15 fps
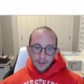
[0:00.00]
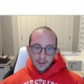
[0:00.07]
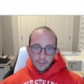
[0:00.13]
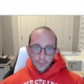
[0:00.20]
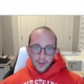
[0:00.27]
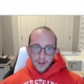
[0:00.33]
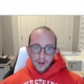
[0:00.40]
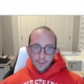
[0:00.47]
if
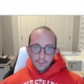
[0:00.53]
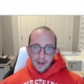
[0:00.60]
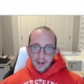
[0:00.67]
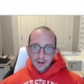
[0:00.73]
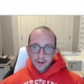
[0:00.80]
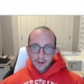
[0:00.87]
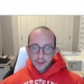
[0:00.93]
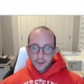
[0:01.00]
we come
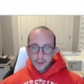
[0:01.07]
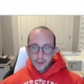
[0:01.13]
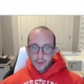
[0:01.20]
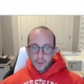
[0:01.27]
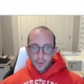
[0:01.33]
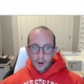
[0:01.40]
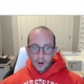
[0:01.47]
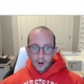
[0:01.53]
back
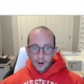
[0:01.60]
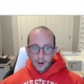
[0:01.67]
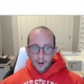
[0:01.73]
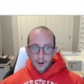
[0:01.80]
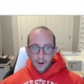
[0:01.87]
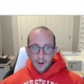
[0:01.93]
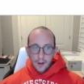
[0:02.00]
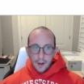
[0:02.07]
to our
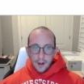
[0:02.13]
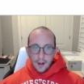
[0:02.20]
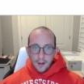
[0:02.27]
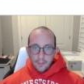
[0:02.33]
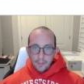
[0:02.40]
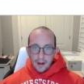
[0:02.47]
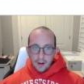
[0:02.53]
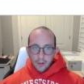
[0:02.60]

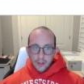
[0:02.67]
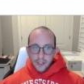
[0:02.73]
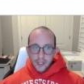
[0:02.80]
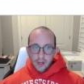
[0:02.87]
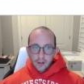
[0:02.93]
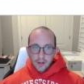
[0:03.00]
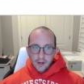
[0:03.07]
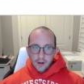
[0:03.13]

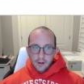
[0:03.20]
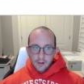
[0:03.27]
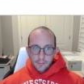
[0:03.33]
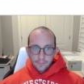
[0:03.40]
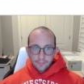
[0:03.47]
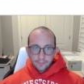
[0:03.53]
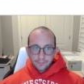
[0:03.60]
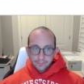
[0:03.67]
PowerShell here
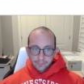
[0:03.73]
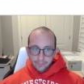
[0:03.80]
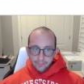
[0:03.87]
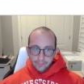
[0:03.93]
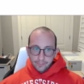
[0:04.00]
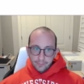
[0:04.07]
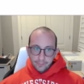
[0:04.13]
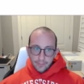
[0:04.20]

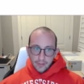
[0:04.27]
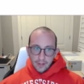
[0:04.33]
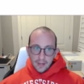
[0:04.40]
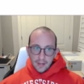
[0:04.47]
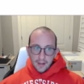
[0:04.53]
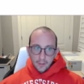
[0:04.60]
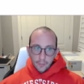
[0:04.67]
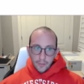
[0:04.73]

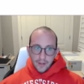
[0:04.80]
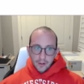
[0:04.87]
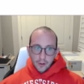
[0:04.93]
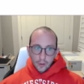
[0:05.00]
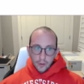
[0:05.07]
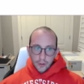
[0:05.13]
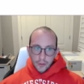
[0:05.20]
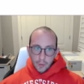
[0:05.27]
and we
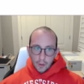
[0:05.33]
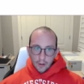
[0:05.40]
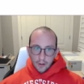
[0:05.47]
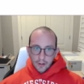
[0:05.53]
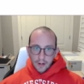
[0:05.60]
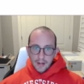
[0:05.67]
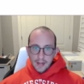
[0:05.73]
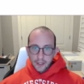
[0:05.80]
go to our
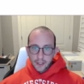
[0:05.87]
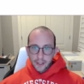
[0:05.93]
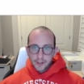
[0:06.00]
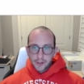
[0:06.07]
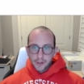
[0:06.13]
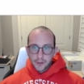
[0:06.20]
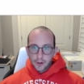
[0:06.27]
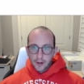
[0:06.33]
connection
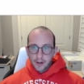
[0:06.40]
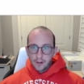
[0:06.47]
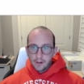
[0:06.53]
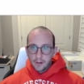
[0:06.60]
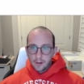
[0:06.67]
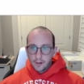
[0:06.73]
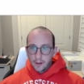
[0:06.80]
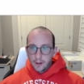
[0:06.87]
string,
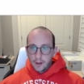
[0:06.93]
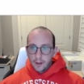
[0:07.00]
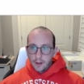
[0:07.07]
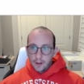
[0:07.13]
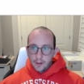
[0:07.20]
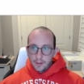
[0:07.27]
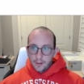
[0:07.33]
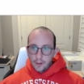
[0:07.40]

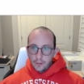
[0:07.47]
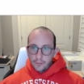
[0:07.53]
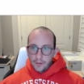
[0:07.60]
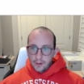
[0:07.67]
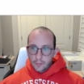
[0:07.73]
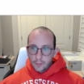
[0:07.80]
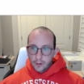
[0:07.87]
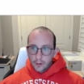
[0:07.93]
the only thing
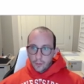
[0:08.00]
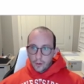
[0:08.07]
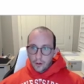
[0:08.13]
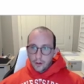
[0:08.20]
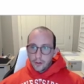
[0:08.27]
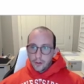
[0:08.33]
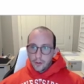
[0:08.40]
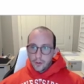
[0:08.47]
that we're going to want
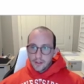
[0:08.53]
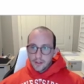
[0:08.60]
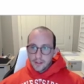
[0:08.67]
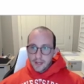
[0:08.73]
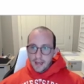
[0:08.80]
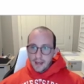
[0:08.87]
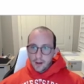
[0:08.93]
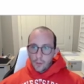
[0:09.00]
to do is
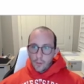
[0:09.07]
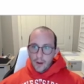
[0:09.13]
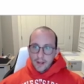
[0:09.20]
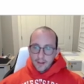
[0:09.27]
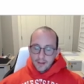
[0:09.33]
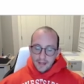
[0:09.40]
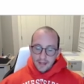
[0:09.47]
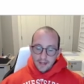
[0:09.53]
take away
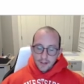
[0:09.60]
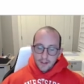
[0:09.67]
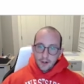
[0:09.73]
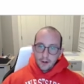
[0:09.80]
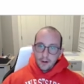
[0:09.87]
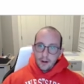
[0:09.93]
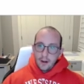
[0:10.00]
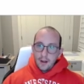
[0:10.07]
the
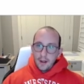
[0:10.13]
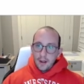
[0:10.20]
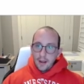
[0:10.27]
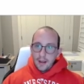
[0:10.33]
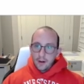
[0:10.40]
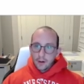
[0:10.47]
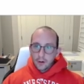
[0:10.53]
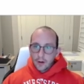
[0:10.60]

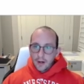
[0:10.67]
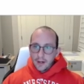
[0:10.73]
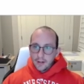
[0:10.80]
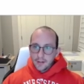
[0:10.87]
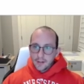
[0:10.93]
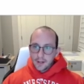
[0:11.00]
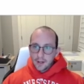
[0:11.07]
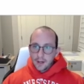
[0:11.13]
integrated
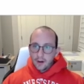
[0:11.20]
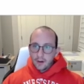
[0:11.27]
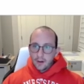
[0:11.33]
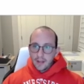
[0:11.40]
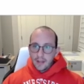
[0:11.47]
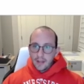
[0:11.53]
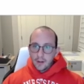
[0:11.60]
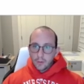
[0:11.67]

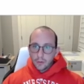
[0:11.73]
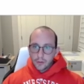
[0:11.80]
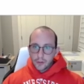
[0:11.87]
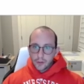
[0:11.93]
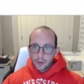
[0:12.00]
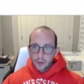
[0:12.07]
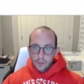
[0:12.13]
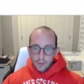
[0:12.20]
security equals
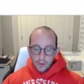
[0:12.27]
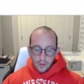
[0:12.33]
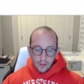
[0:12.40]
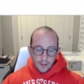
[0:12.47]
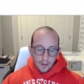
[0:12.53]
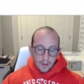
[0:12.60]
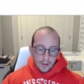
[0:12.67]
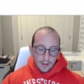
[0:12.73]
true.
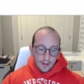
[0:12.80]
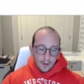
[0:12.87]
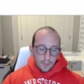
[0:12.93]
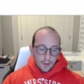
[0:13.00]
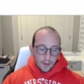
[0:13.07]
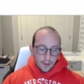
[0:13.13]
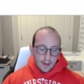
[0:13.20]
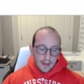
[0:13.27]

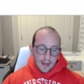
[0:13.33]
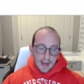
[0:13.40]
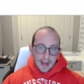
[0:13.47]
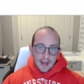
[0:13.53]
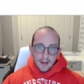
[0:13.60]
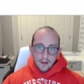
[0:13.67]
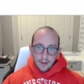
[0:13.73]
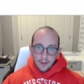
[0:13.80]
We're going to
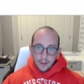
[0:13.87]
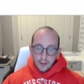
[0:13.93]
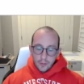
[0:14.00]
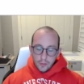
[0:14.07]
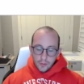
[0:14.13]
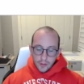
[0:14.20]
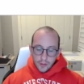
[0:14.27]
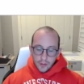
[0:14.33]
add
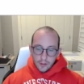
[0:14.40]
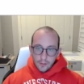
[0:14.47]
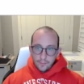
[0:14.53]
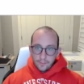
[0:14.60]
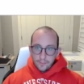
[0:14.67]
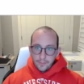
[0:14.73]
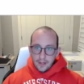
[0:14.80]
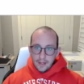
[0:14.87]
user
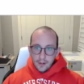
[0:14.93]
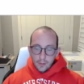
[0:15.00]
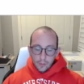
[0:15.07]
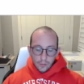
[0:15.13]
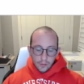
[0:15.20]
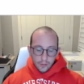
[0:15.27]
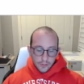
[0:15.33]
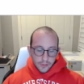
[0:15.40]

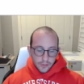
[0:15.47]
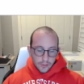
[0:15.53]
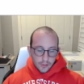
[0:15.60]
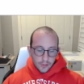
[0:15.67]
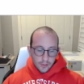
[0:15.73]
equals